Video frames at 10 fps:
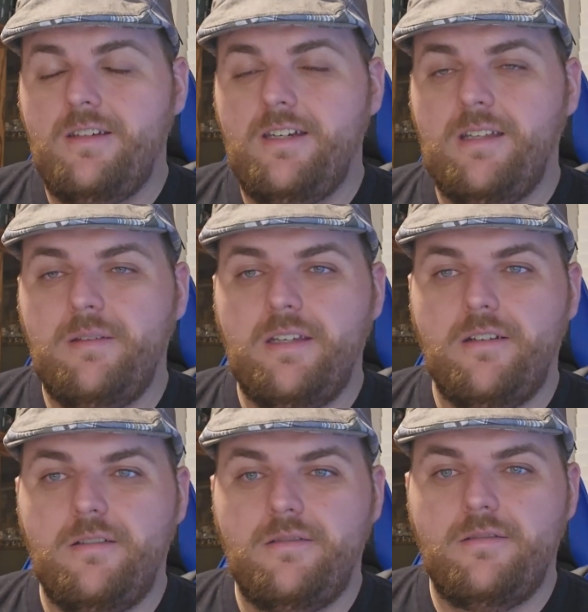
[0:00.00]

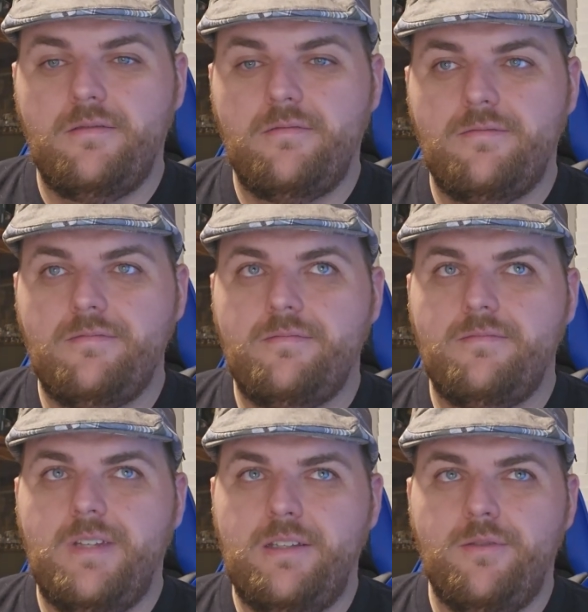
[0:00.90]

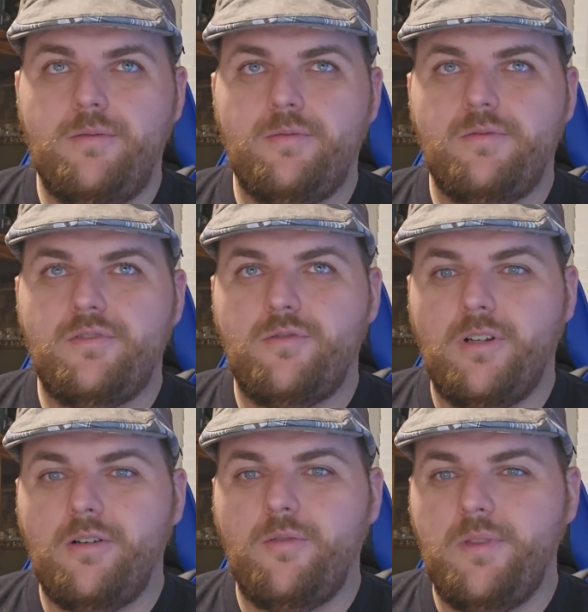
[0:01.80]
They do
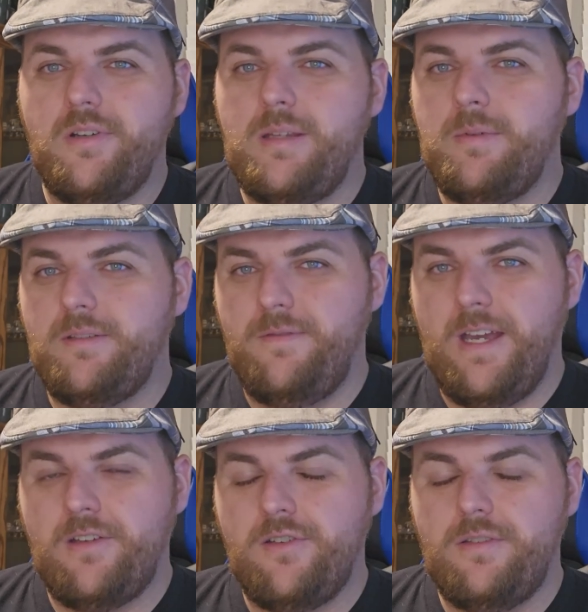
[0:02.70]
struggle with their demon
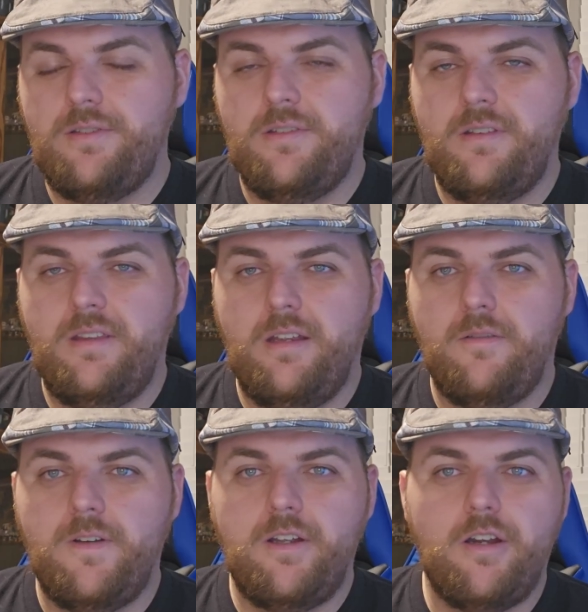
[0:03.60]
factions.
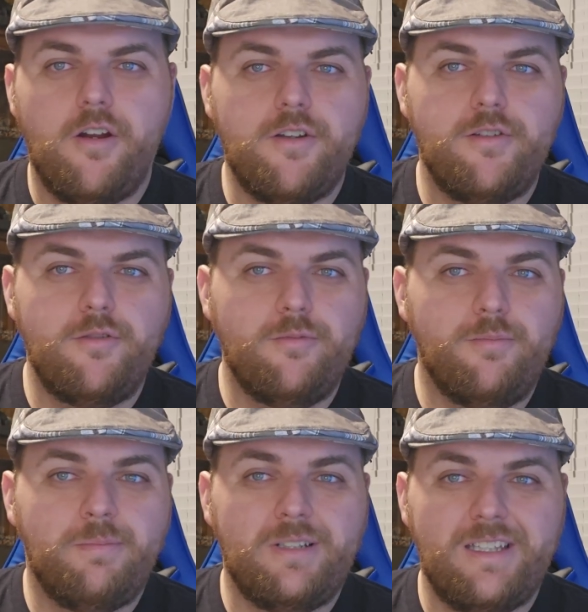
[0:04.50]
They're very hard to
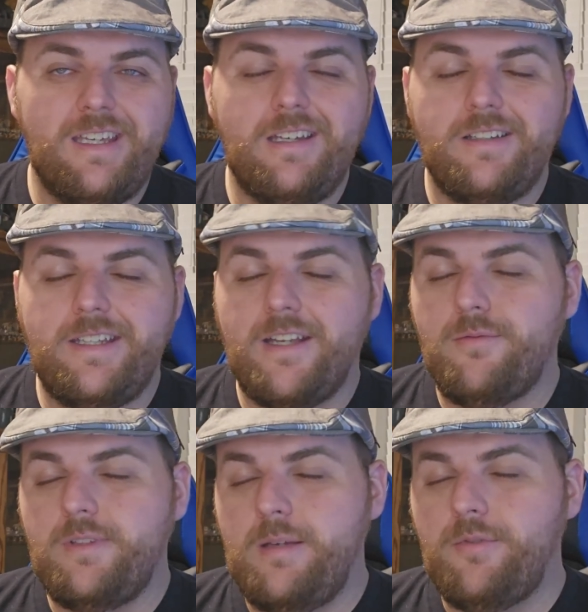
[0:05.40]
play on the
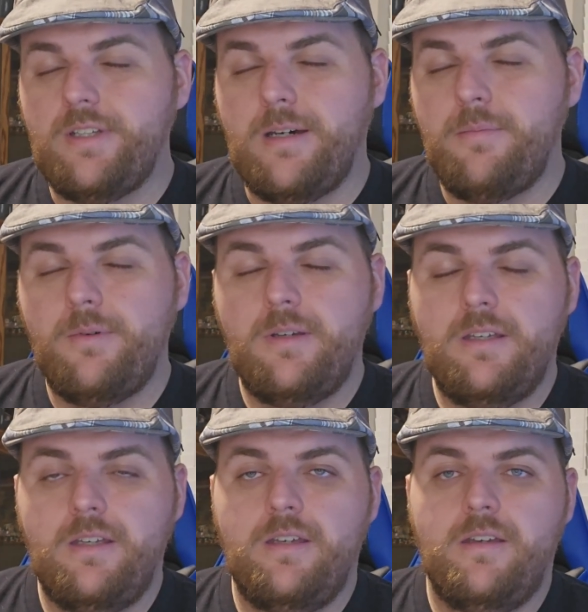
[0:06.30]
actual tabletop
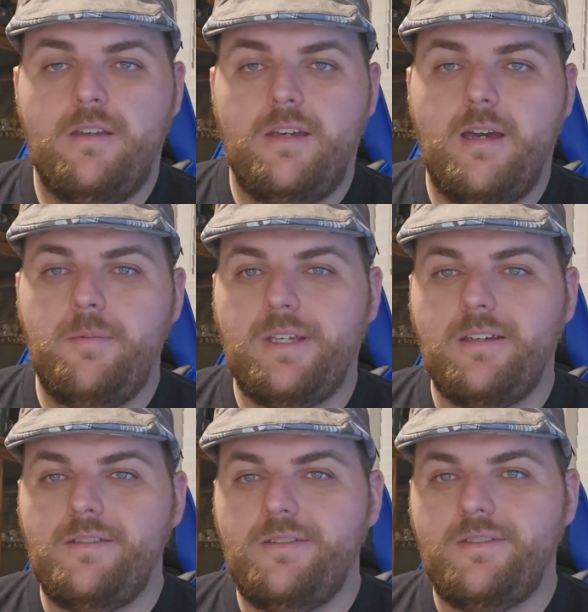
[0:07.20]

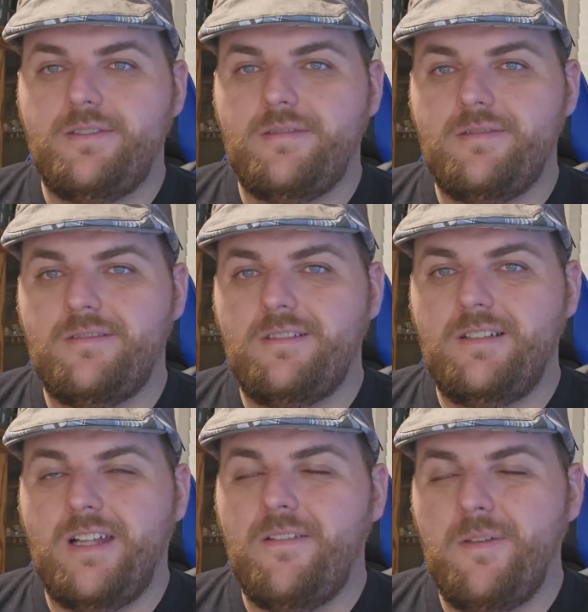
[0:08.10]
because
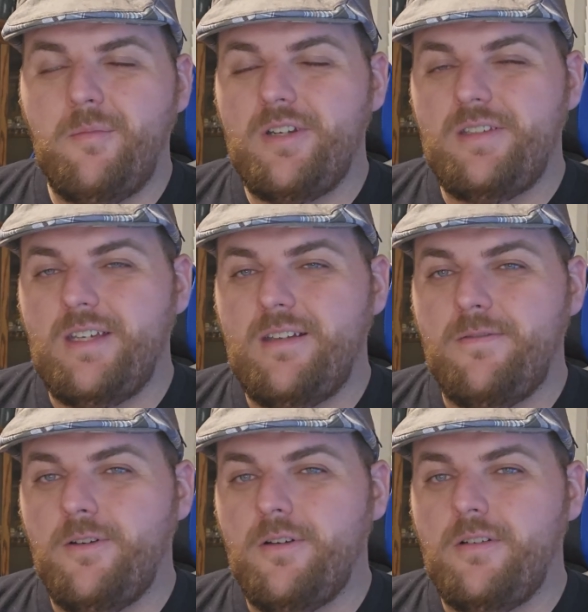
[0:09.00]
a lot of them were
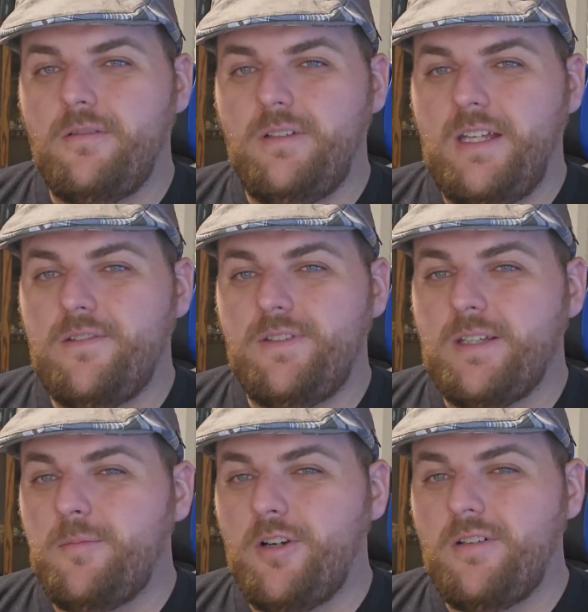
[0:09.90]
designed for Age of
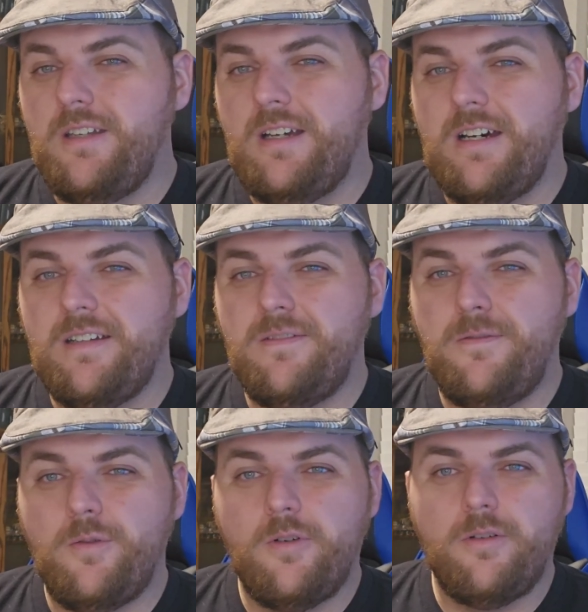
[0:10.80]
Sigmar, not
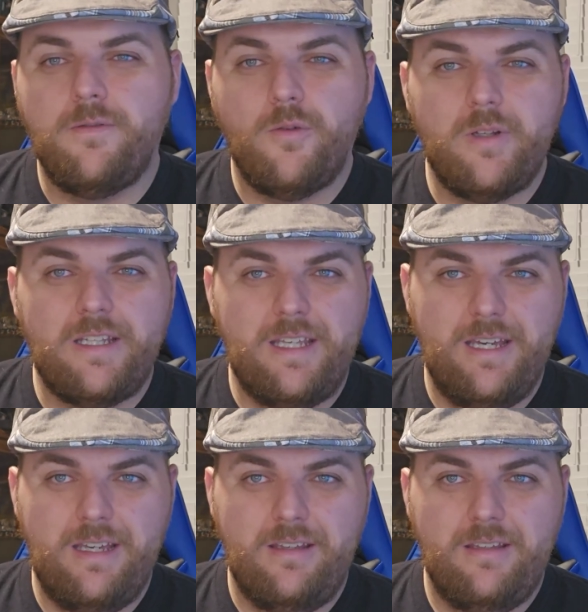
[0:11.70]
for
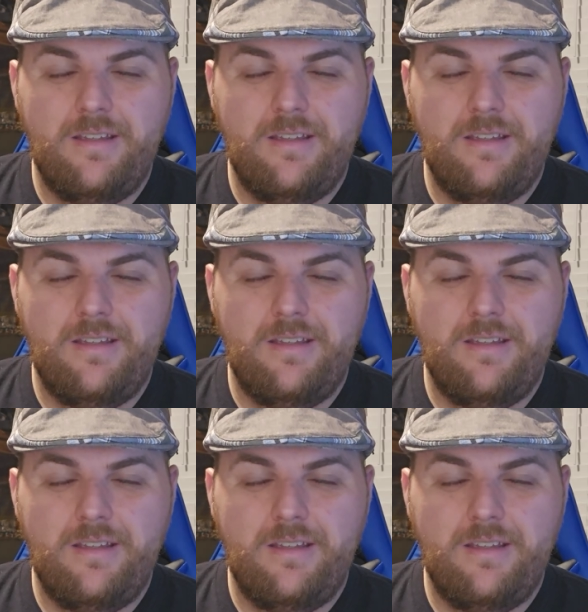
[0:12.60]
40k.